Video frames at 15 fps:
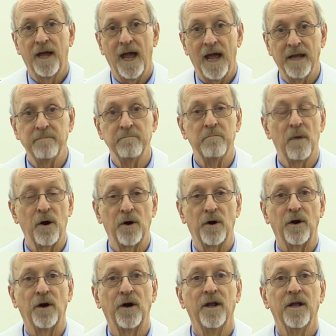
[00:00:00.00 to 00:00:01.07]
and
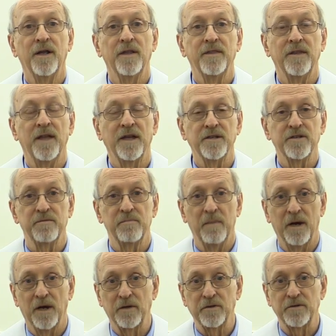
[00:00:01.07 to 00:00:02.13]
myrrh that
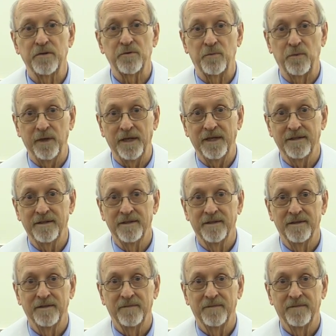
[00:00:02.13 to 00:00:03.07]
smelled sweet.